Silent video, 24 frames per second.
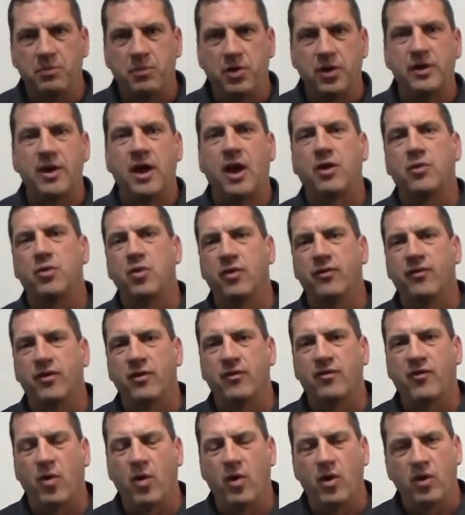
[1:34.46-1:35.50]
put down
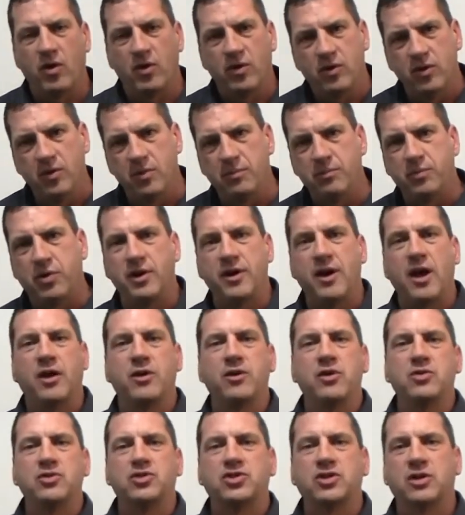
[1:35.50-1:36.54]
roofing foil, put
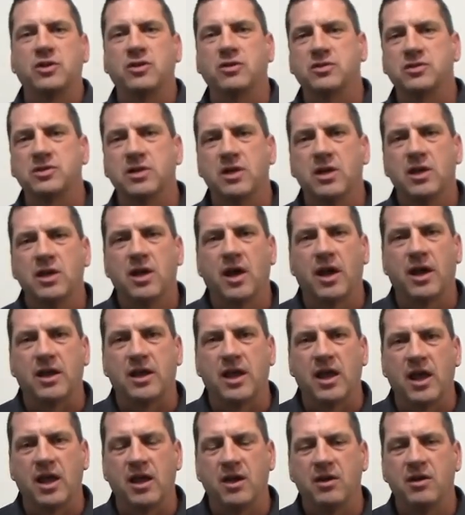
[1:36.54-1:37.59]
down new shingles
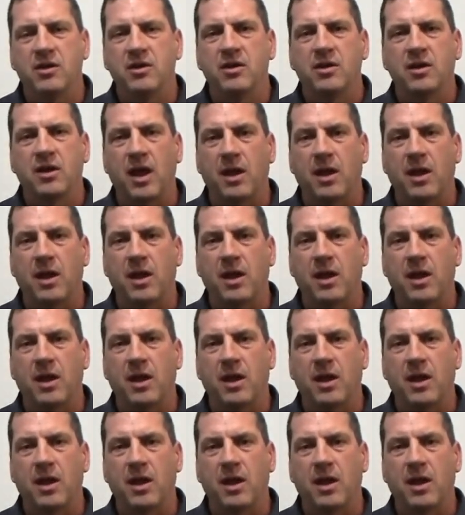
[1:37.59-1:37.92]
again,